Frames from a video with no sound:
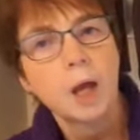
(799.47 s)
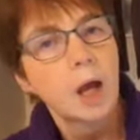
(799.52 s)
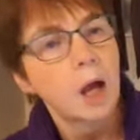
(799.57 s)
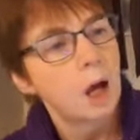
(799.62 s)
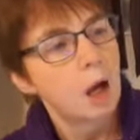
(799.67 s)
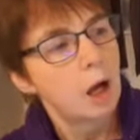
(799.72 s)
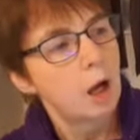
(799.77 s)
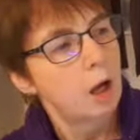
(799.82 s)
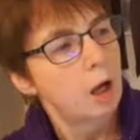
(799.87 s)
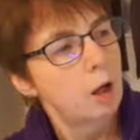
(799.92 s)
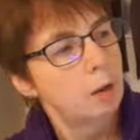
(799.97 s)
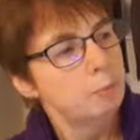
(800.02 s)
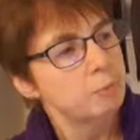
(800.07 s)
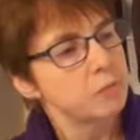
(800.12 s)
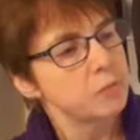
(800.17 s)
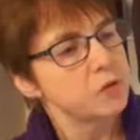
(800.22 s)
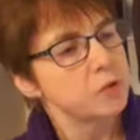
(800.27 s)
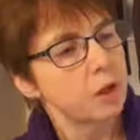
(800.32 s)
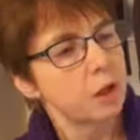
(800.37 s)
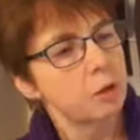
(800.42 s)

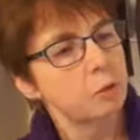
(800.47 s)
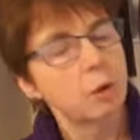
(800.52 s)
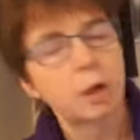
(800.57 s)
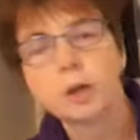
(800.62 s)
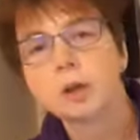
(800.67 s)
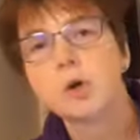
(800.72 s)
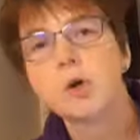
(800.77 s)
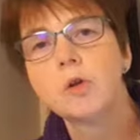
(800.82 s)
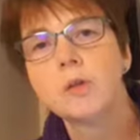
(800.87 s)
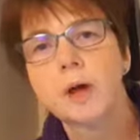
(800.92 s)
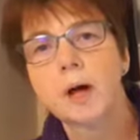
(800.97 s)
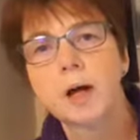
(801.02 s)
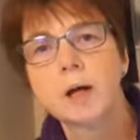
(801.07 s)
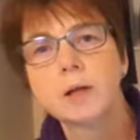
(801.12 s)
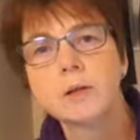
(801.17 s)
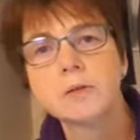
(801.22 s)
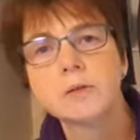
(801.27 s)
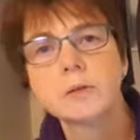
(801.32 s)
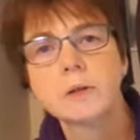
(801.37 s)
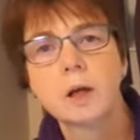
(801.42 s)
So I got that,
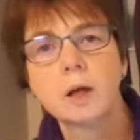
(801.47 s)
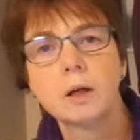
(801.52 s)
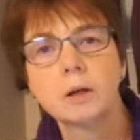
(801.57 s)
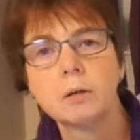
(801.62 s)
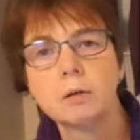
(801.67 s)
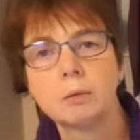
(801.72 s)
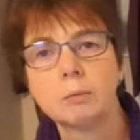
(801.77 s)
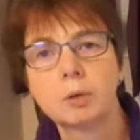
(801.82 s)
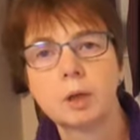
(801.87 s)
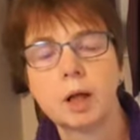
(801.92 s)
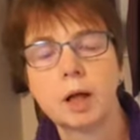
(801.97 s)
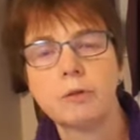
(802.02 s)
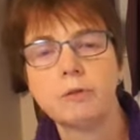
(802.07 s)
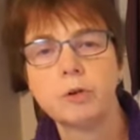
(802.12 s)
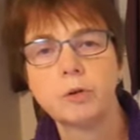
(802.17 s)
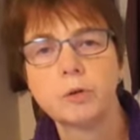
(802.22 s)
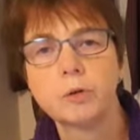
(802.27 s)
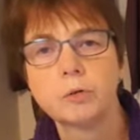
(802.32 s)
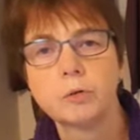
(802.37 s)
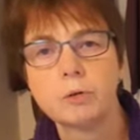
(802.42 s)
so I'm going to have a
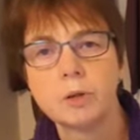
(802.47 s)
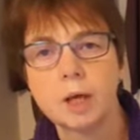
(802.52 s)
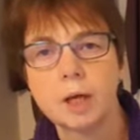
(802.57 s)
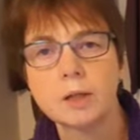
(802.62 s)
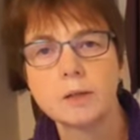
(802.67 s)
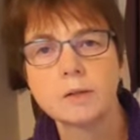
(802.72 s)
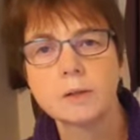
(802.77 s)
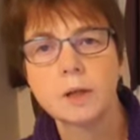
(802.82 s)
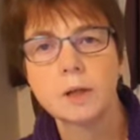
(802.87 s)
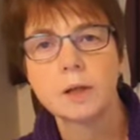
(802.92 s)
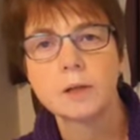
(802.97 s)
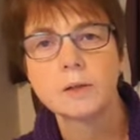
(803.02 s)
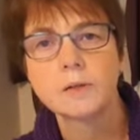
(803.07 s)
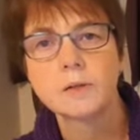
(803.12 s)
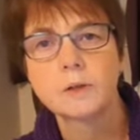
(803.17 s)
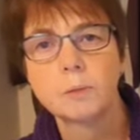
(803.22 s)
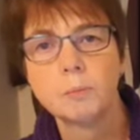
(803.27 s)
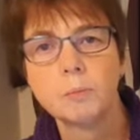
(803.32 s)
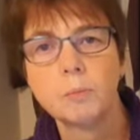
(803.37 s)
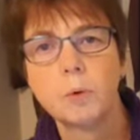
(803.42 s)
look through that at
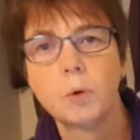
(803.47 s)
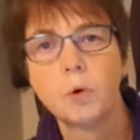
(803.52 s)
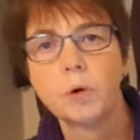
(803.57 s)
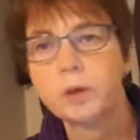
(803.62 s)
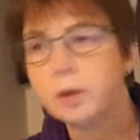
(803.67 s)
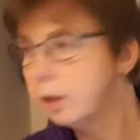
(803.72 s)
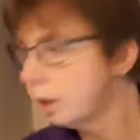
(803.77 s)
some point.